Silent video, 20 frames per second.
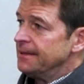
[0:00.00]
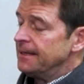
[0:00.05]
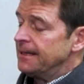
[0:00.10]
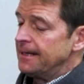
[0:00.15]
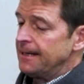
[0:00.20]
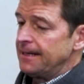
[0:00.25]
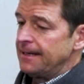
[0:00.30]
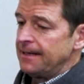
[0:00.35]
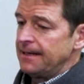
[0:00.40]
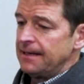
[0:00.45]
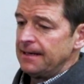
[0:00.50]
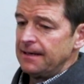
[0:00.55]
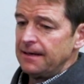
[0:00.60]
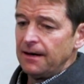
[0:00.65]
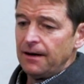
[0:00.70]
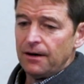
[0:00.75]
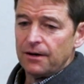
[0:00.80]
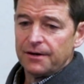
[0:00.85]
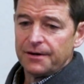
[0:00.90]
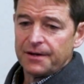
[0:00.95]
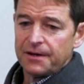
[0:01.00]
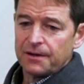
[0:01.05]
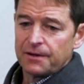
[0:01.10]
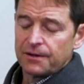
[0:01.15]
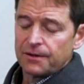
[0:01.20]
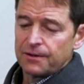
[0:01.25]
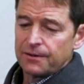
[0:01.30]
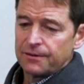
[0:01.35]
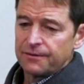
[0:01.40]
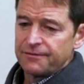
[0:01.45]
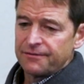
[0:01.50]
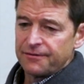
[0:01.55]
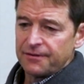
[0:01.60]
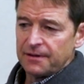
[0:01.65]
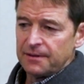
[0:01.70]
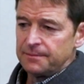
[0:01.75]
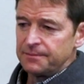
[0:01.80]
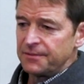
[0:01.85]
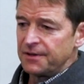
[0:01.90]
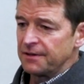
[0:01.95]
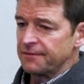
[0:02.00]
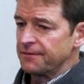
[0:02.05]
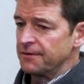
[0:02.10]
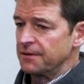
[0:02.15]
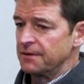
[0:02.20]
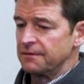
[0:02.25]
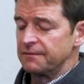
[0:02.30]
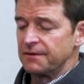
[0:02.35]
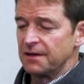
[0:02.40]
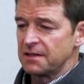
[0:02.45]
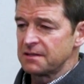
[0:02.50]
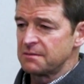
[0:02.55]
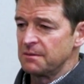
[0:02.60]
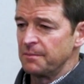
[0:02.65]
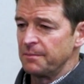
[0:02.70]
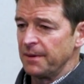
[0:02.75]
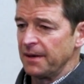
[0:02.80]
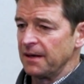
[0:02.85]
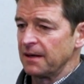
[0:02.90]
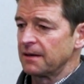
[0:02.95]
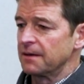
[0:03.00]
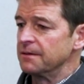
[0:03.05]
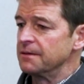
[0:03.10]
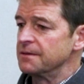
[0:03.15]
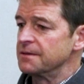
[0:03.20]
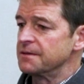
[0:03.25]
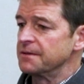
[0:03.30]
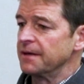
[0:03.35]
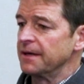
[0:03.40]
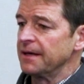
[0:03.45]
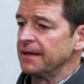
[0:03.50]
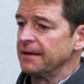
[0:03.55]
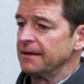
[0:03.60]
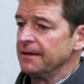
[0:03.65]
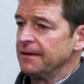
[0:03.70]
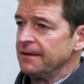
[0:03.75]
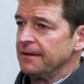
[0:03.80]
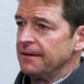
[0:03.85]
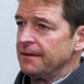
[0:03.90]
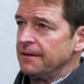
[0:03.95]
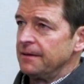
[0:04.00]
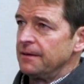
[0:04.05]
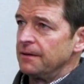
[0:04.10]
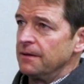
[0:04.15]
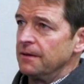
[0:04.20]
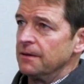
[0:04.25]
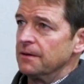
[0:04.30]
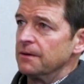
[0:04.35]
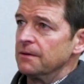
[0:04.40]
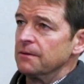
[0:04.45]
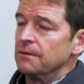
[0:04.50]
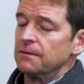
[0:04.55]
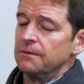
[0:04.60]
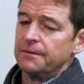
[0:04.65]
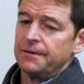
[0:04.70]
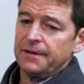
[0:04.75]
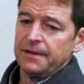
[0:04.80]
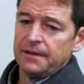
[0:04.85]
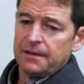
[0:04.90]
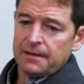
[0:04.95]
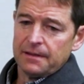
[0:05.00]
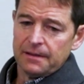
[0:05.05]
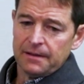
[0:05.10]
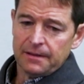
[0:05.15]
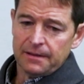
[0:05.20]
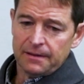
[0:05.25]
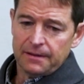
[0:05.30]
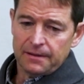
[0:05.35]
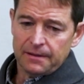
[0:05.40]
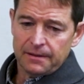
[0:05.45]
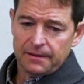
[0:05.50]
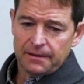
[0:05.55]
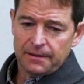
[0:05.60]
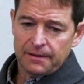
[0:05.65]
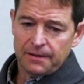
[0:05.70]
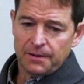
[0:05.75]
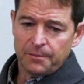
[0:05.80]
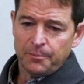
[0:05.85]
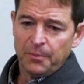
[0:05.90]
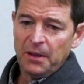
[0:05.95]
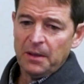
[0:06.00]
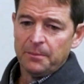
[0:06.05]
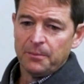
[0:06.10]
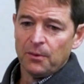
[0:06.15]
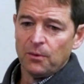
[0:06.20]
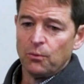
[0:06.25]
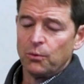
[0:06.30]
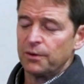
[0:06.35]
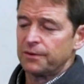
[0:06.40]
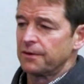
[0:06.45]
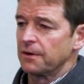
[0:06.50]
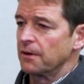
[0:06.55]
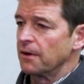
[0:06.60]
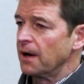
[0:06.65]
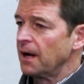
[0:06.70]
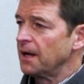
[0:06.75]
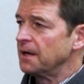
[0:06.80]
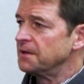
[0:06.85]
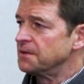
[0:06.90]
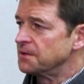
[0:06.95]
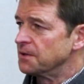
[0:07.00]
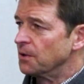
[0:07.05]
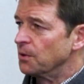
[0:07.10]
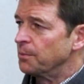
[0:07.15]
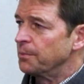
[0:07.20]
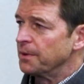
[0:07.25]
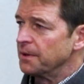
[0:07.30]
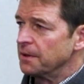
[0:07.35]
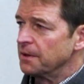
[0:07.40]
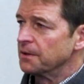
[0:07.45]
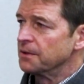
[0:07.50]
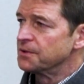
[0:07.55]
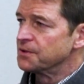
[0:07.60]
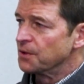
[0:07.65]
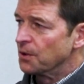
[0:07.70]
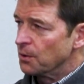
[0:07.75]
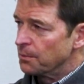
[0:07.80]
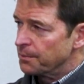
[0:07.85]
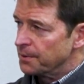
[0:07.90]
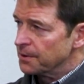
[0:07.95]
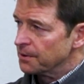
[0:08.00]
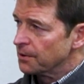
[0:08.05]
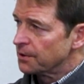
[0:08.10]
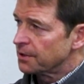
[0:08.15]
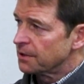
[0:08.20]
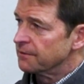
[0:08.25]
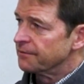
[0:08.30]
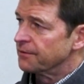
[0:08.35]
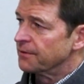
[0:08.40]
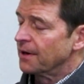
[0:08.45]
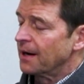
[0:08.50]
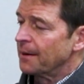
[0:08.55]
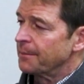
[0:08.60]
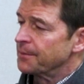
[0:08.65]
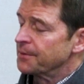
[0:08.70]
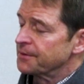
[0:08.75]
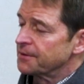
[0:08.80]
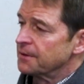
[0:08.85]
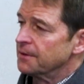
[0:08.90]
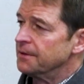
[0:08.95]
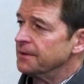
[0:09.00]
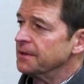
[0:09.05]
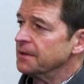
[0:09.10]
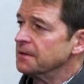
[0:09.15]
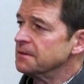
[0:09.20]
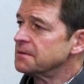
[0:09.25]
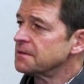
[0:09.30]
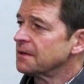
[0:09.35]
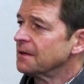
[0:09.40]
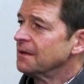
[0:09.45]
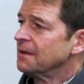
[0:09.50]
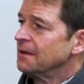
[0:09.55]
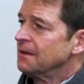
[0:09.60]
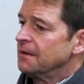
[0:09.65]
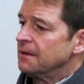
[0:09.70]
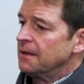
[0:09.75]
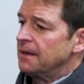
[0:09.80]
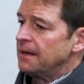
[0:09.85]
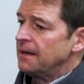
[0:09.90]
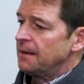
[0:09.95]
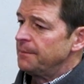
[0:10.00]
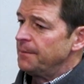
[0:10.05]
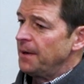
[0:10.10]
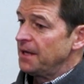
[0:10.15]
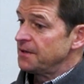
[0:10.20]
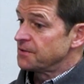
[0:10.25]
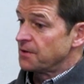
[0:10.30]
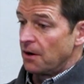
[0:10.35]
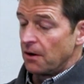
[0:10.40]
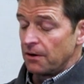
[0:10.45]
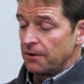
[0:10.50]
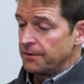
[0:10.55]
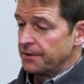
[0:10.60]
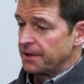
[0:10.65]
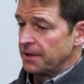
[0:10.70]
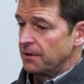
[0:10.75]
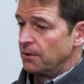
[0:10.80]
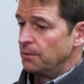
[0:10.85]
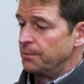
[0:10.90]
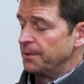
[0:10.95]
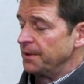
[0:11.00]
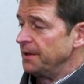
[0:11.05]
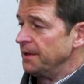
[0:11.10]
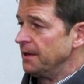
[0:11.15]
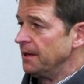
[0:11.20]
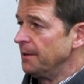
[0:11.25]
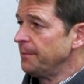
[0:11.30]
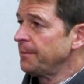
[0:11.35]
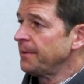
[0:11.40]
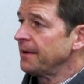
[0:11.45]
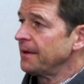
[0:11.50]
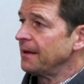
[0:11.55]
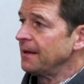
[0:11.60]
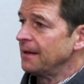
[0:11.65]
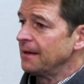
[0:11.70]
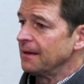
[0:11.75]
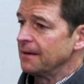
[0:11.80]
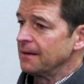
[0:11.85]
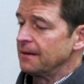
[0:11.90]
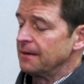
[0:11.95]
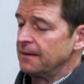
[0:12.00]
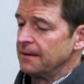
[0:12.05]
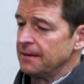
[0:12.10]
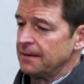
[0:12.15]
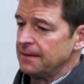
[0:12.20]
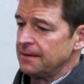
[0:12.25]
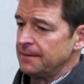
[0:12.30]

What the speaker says: Already heard from different investment bankers that, the people with their eyes open, ears open, looking for opportunities, has already opened up. And,